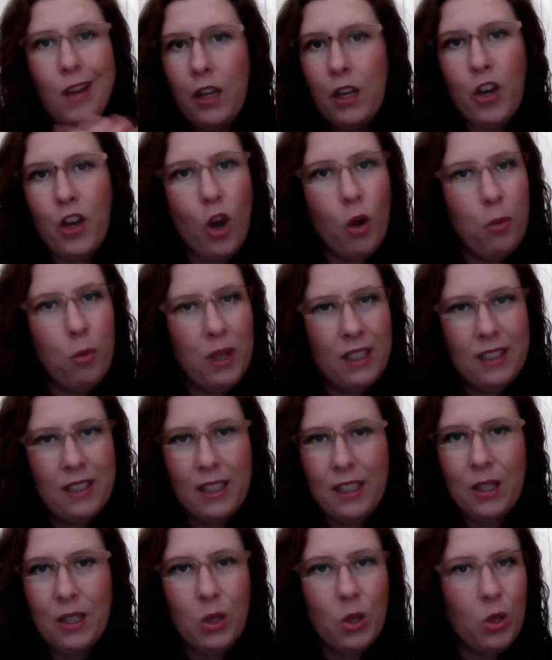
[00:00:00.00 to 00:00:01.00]
No big okay.
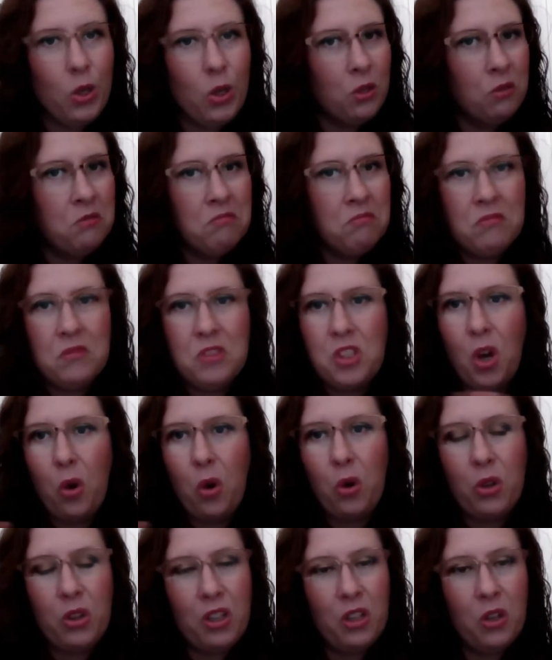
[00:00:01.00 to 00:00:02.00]
deal,
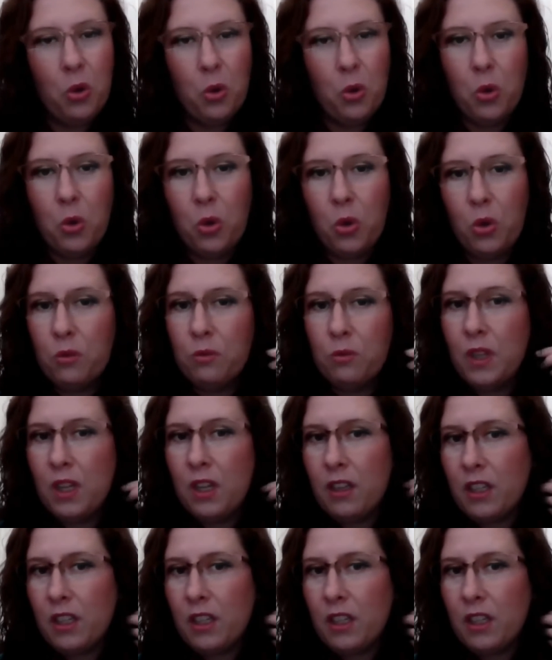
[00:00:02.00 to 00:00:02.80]
totally cool.